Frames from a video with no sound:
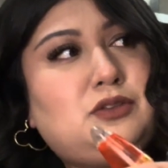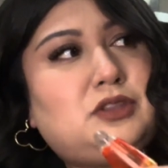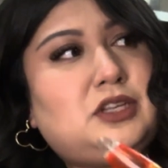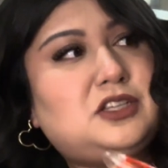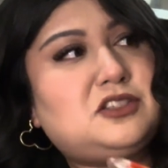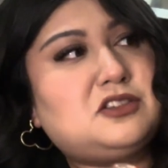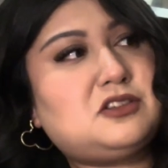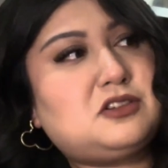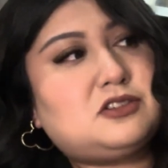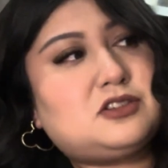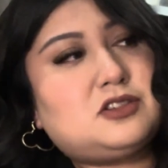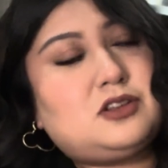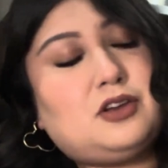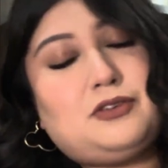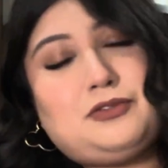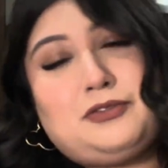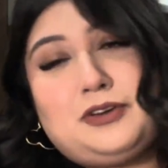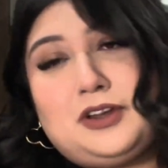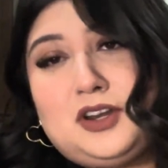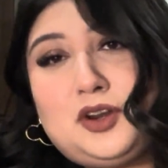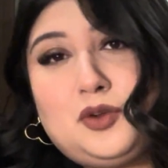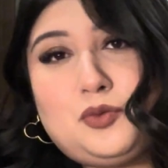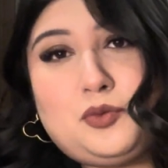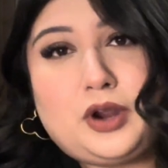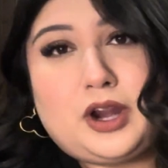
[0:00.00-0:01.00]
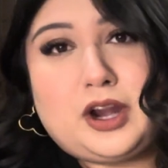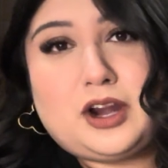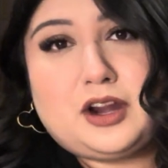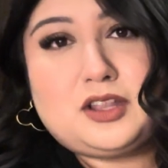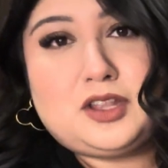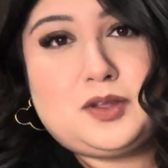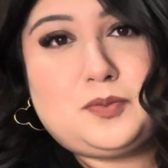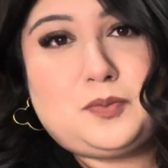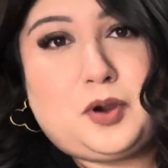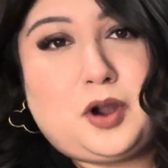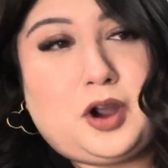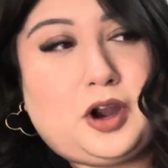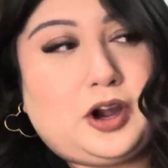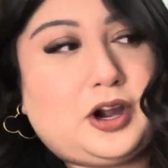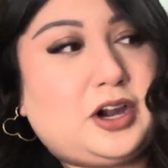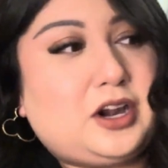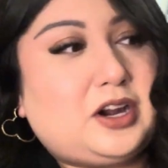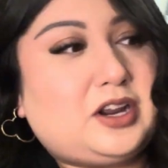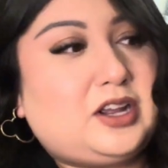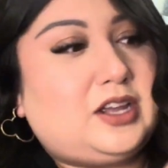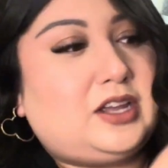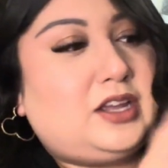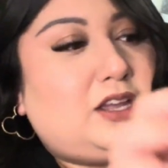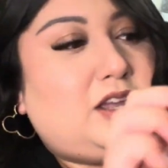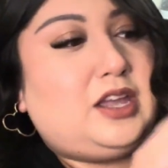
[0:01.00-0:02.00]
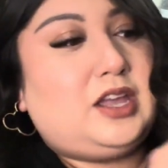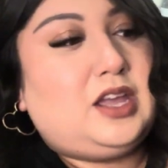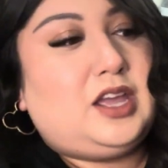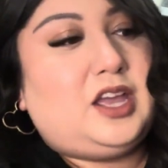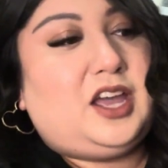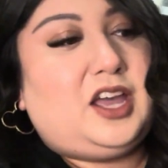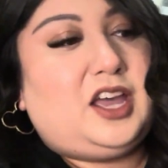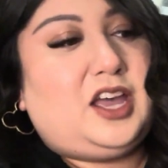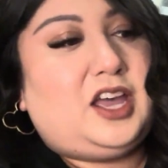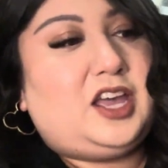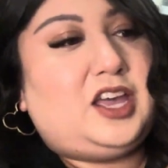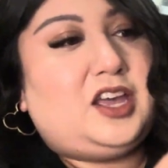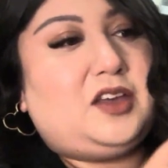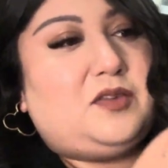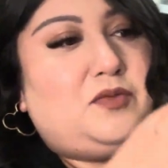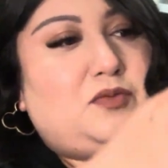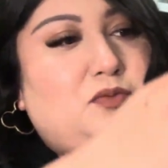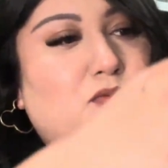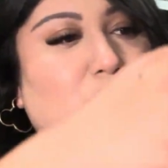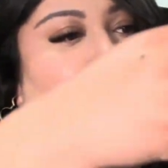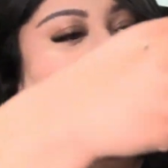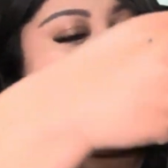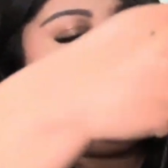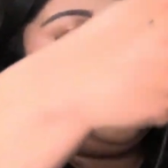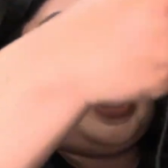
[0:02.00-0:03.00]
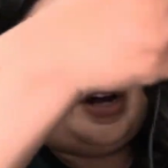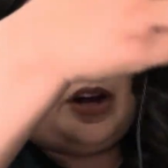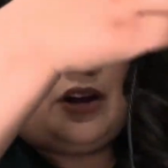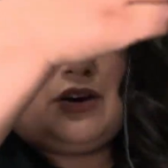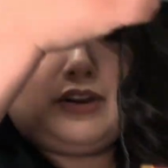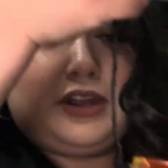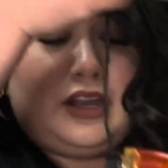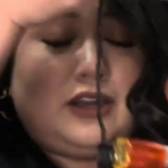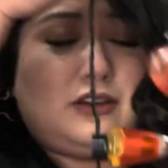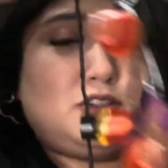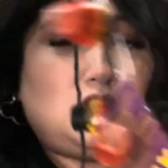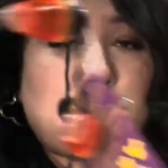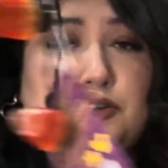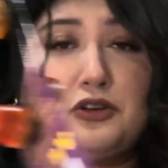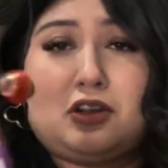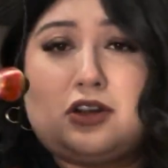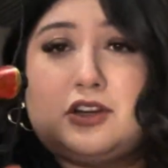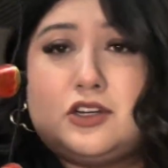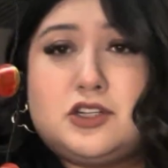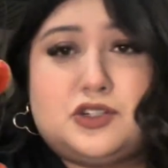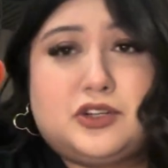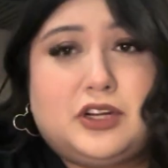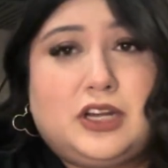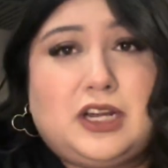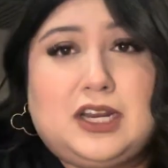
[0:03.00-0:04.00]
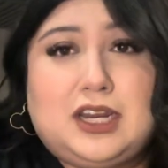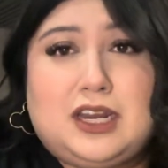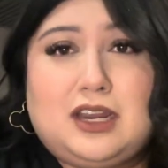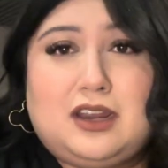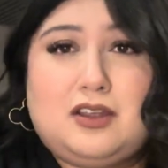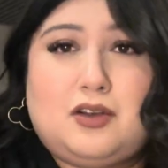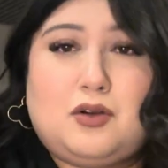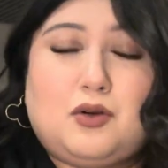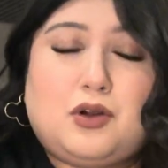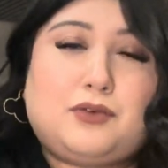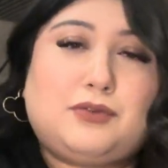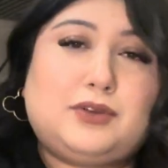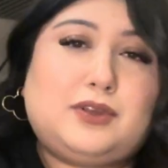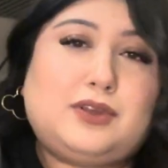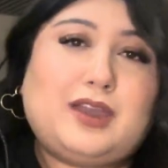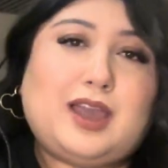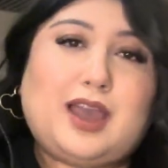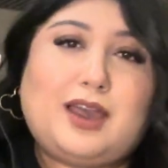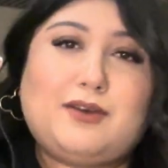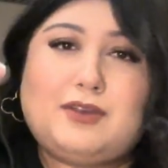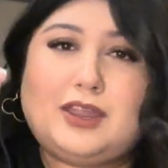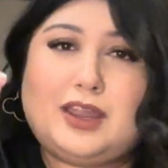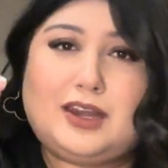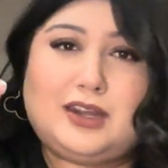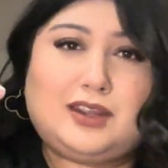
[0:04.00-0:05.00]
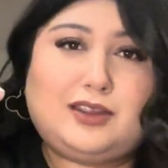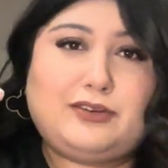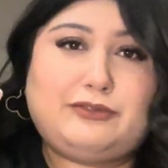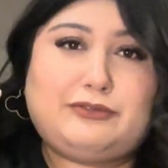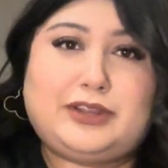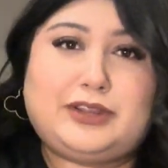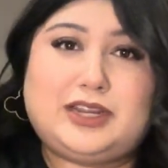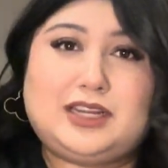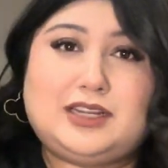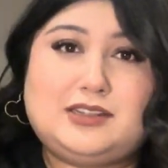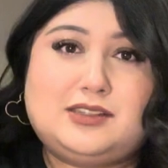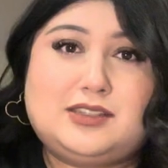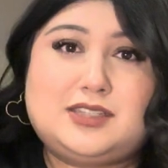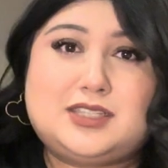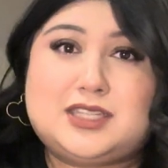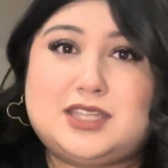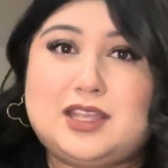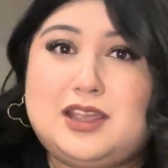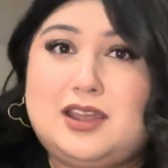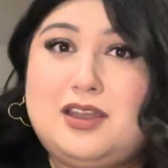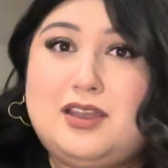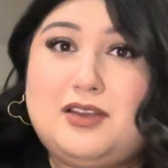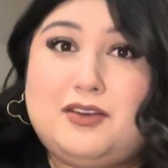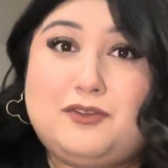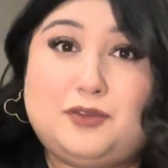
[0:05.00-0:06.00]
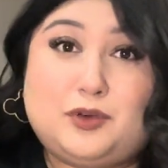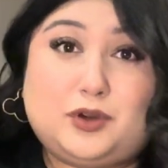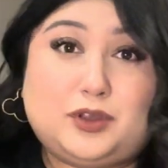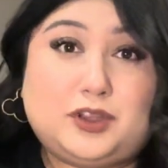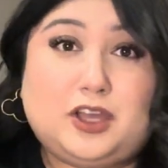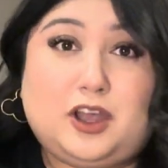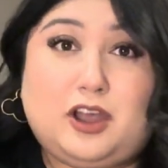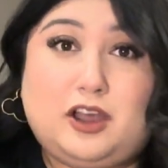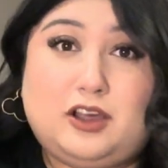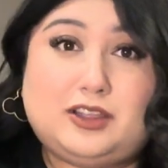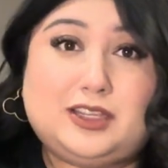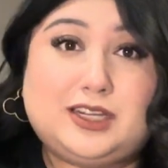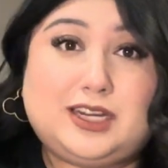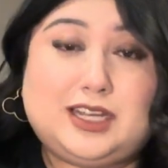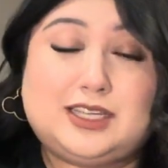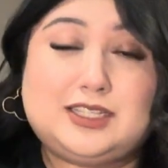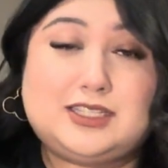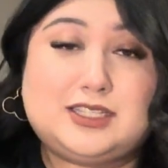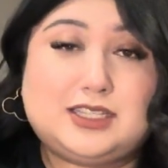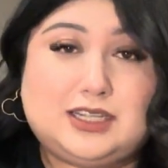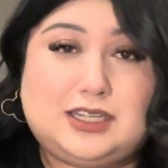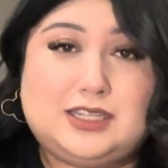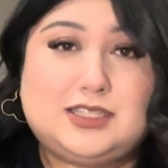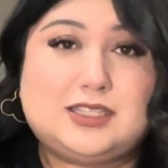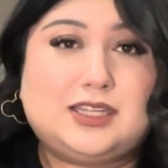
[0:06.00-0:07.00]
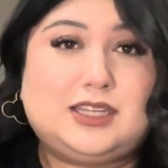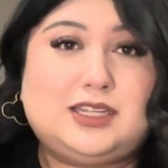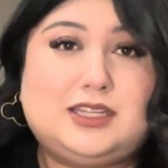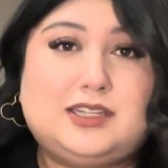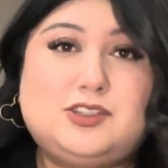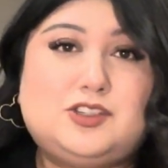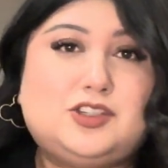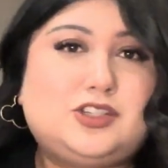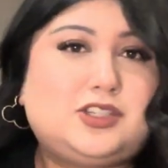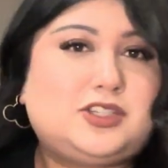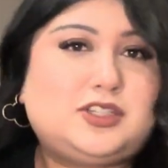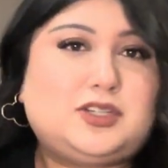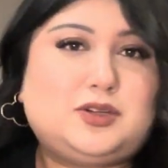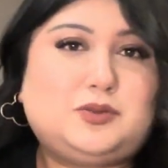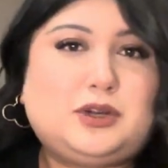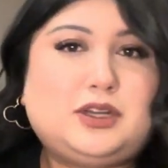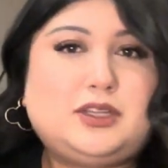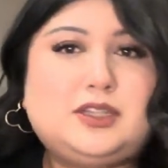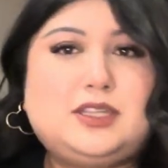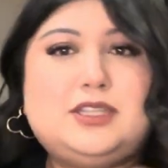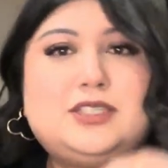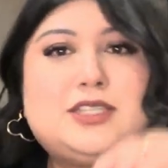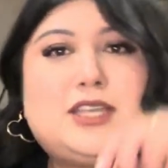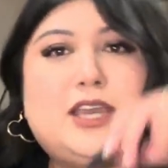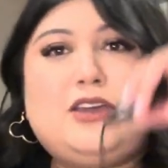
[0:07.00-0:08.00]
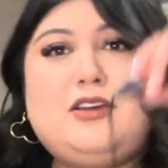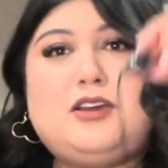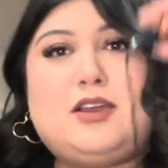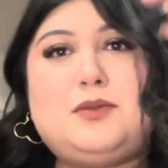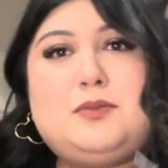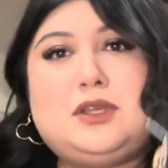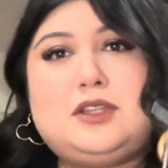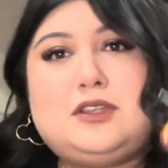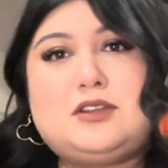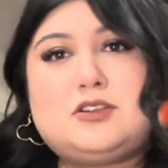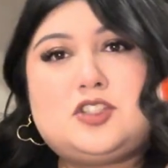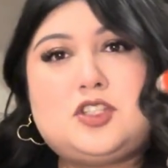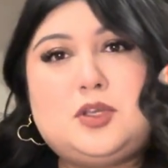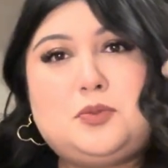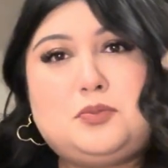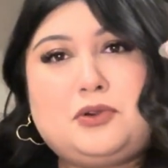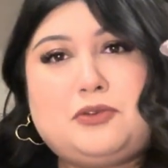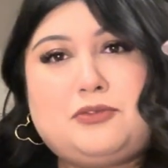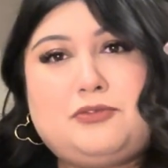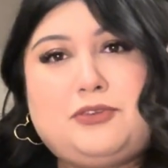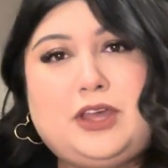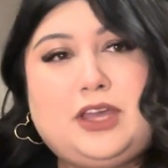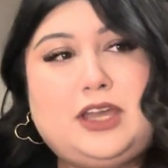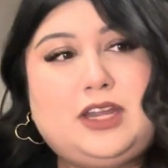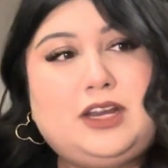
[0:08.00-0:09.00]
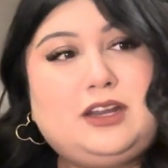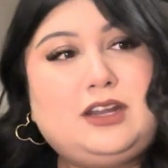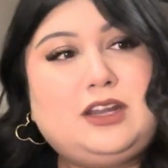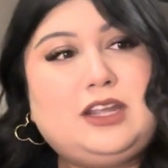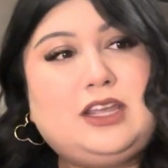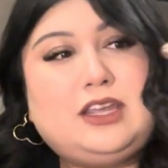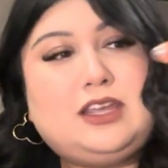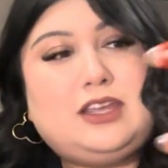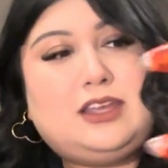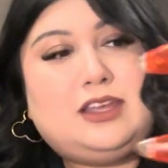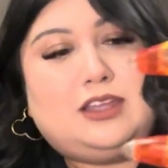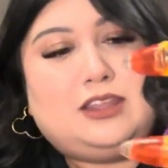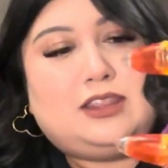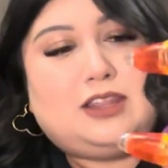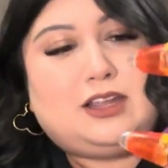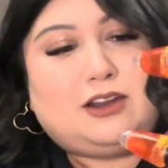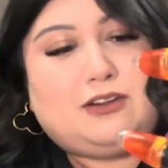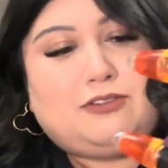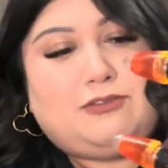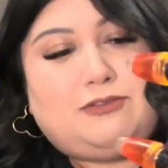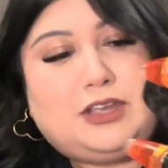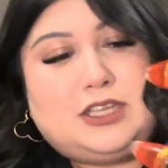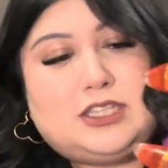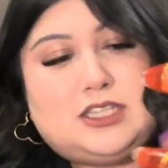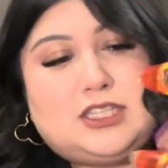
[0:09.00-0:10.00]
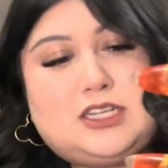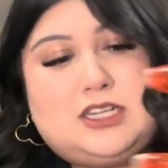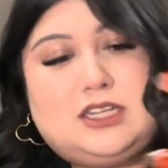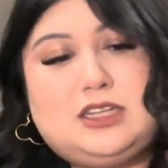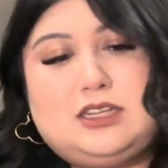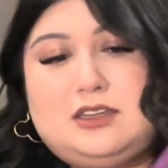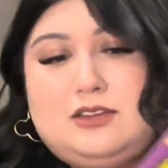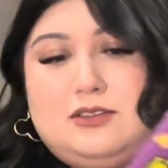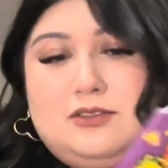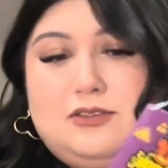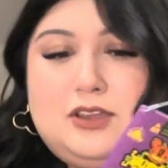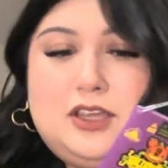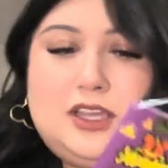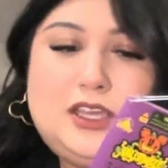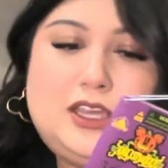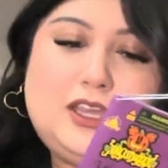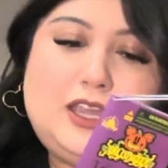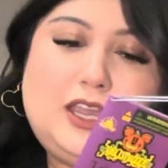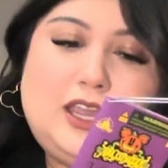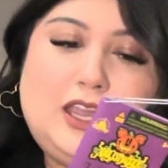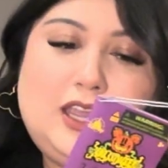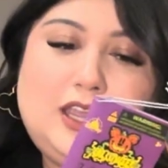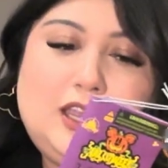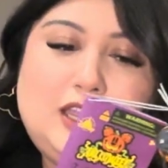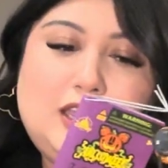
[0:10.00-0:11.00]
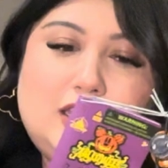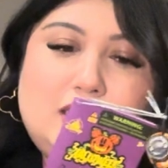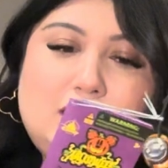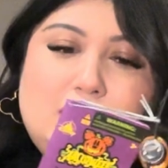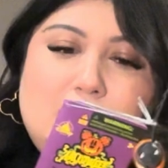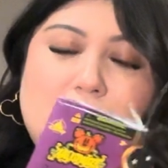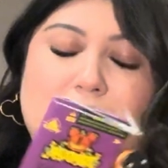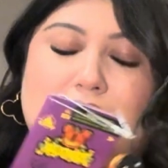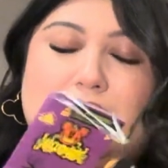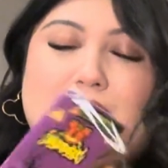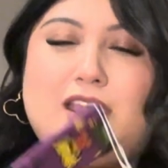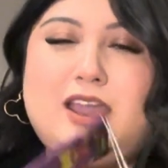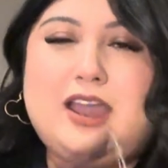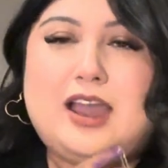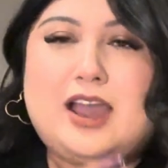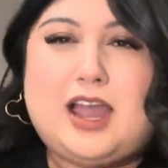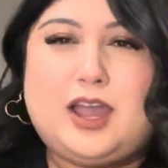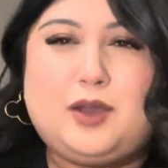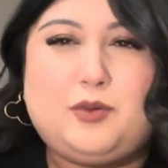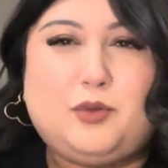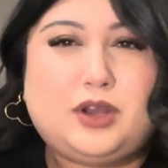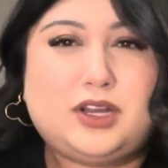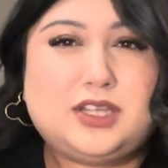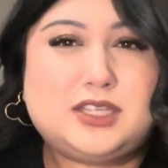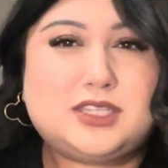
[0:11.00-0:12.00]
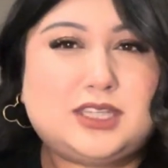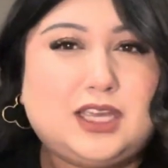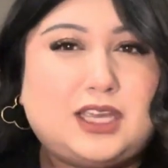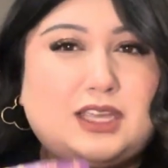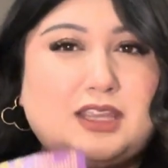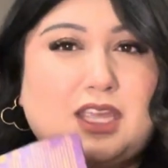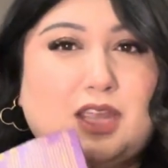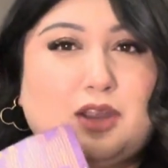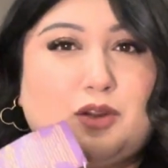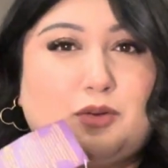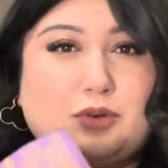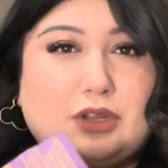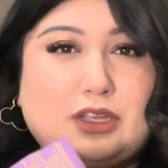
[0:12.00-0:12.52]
These are so fun to wear in the park, wear around trick-or-treating, or if you have any events for the holiday season, just to wear these out. I mean, they're super fun, they're festive, and I want to say they're